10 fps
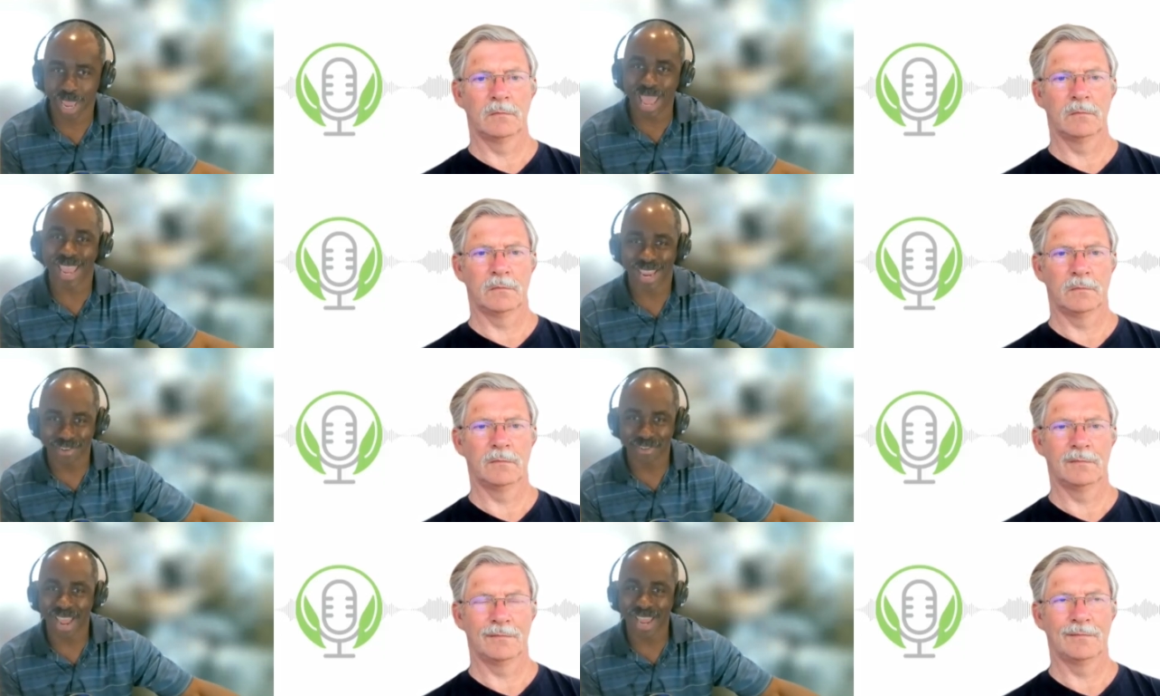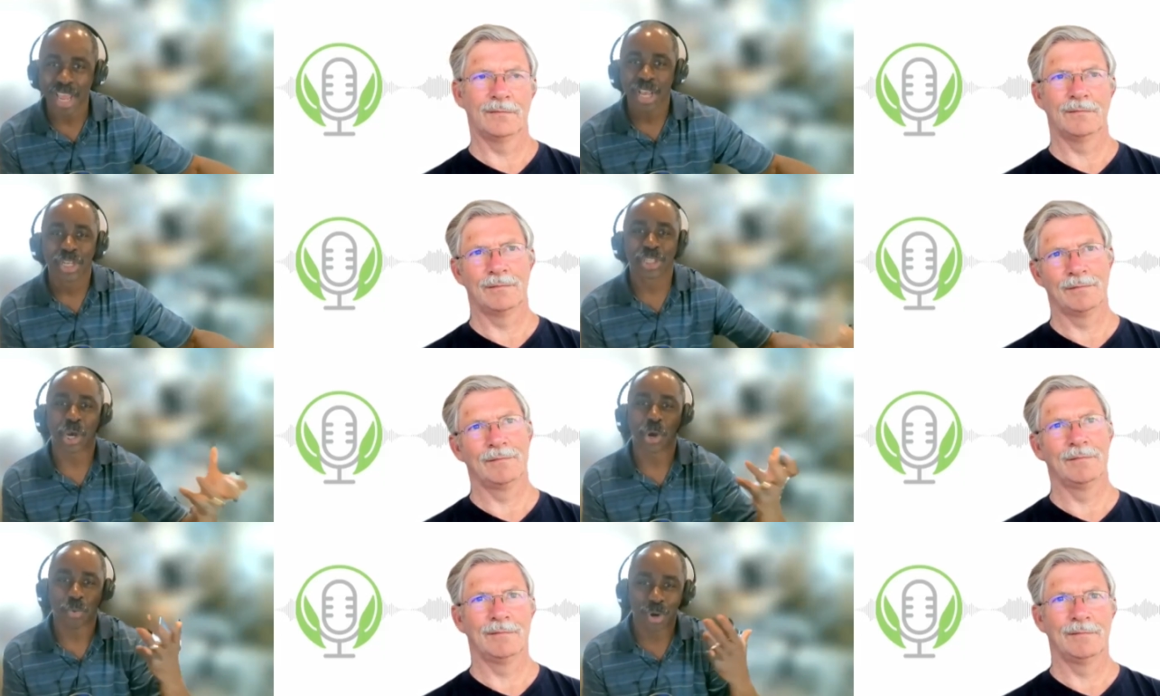Speaker 1: gain, right?
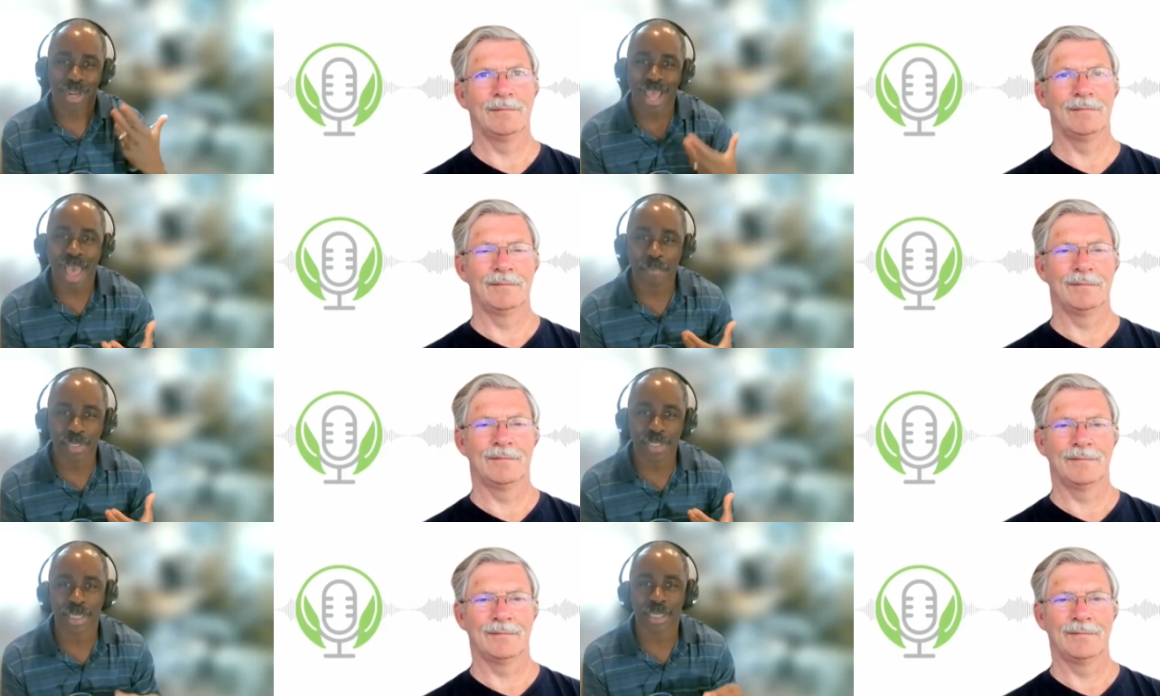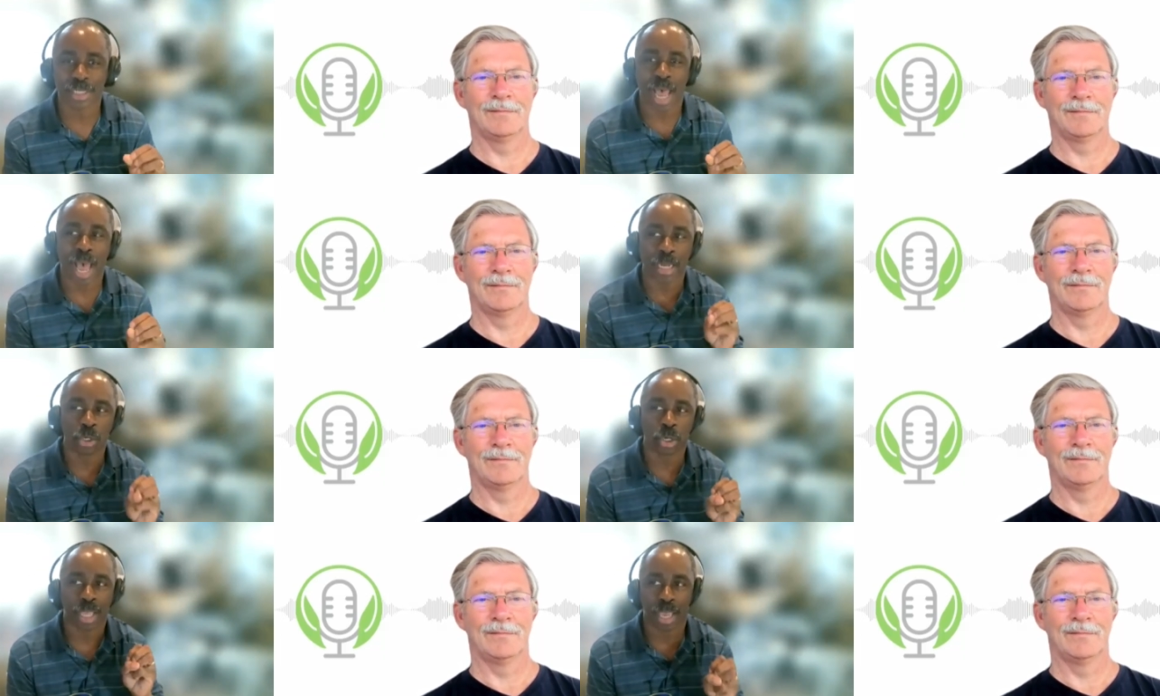So what happens is I
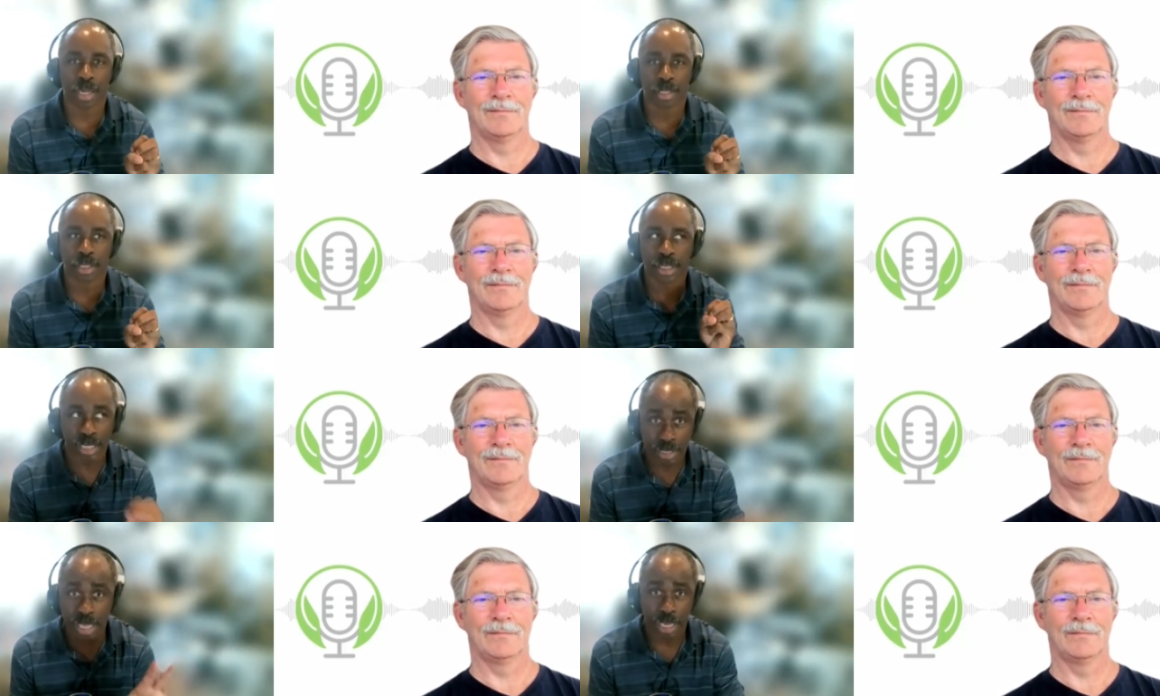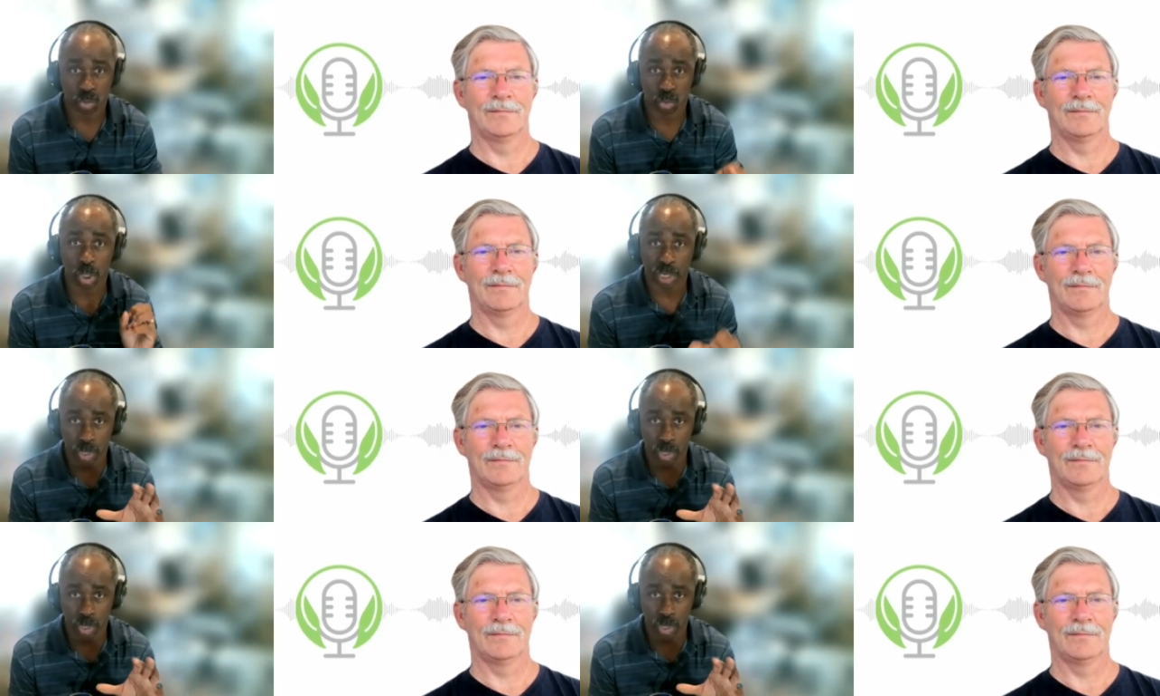look at six things really.